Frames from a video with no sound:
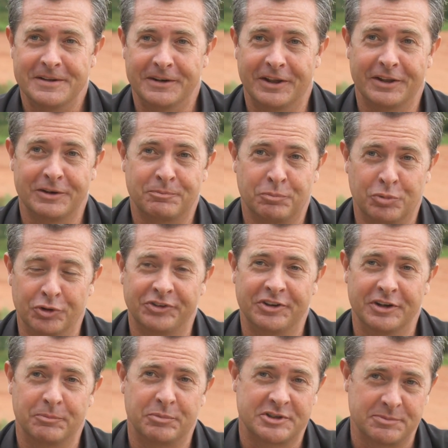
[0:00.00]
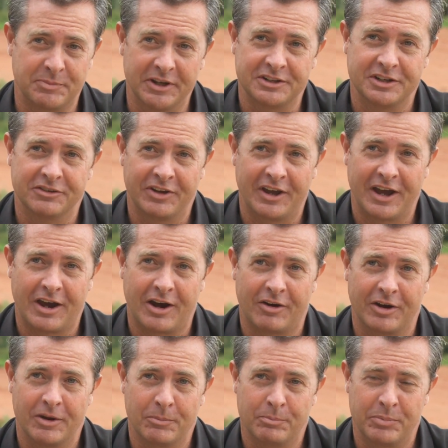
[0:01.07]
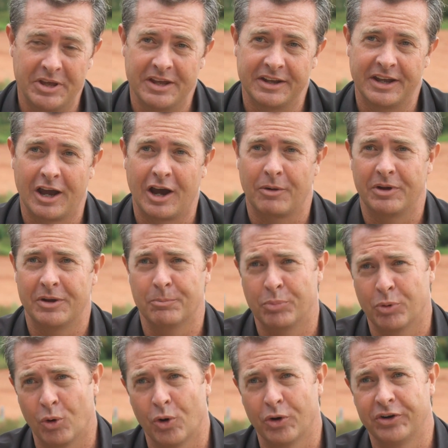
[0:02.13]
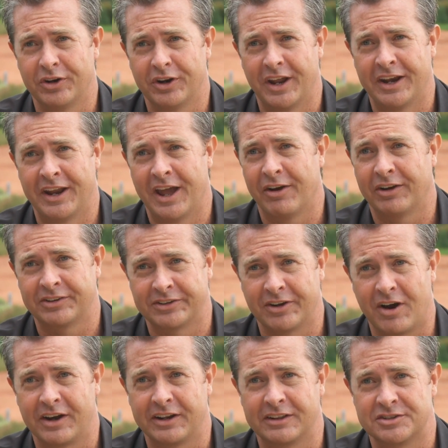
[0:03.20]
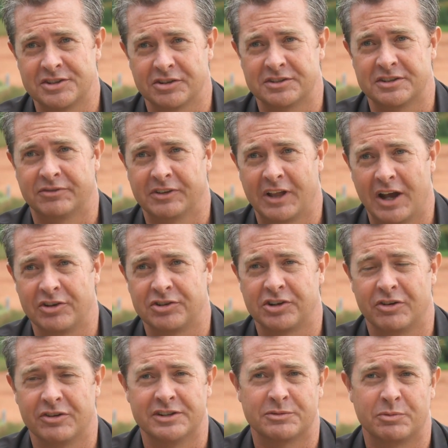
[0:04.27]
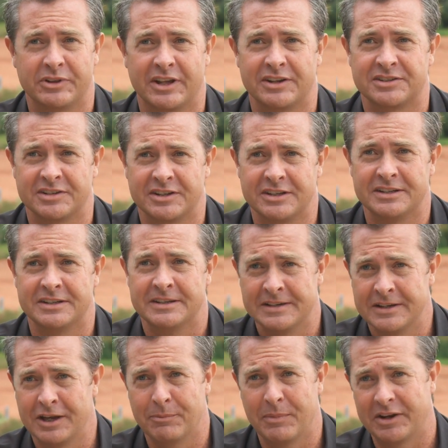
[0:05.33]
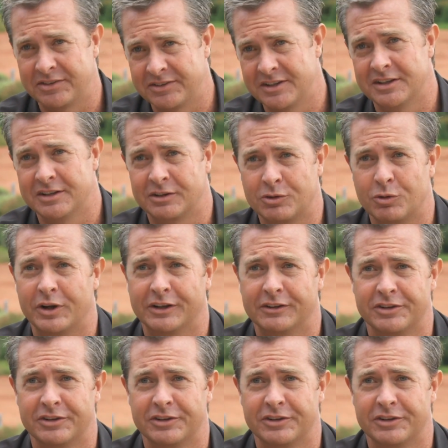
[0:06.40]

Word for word: it puts into perspective how big, how important and how exciting the Chelsea Flower Show is when they see Her Majesty Queen